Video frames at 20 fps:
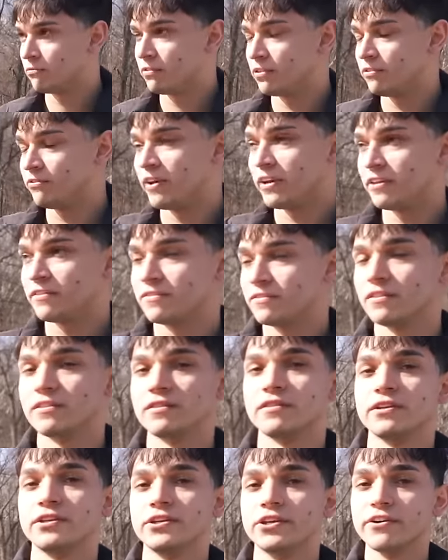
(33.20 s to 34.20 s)
we raced
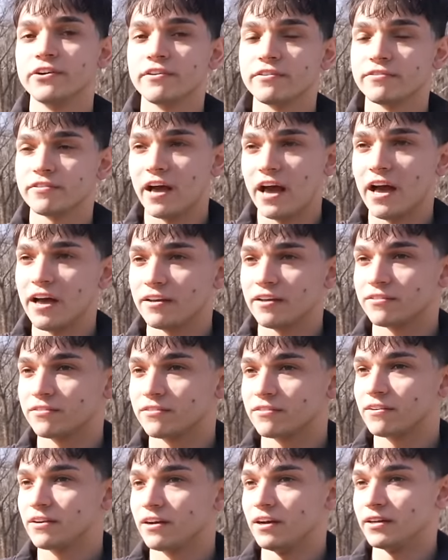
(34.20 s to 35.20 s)
the Urus S
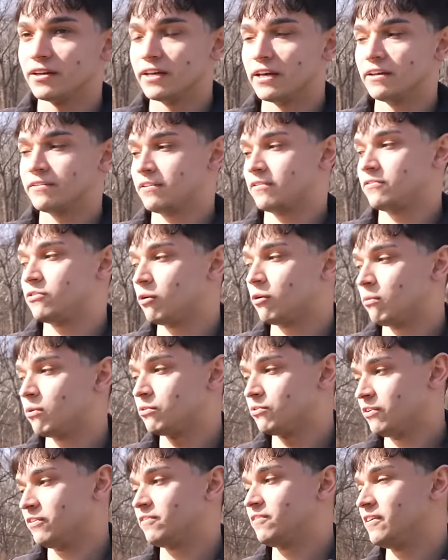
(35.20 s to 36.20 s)
against the Turbo
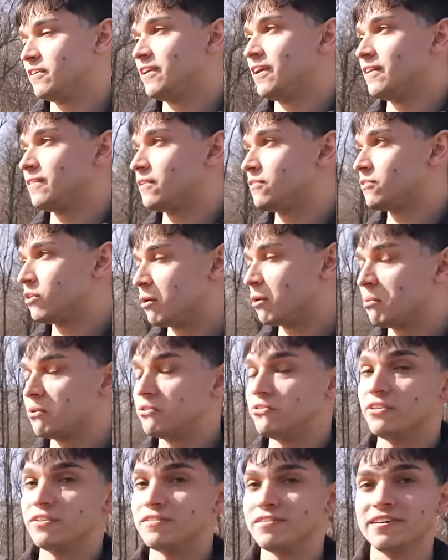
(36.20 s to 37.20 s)
GT, and the Turbo
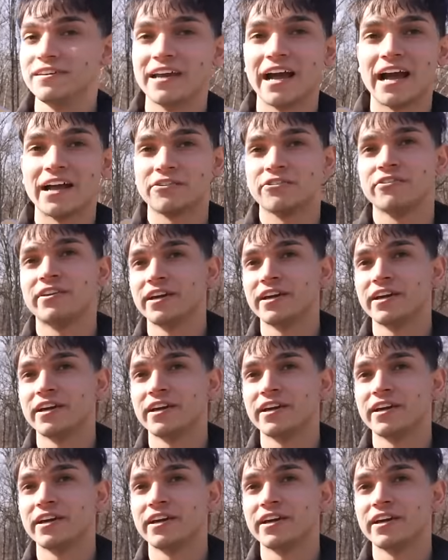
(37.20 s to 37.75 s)
GT edged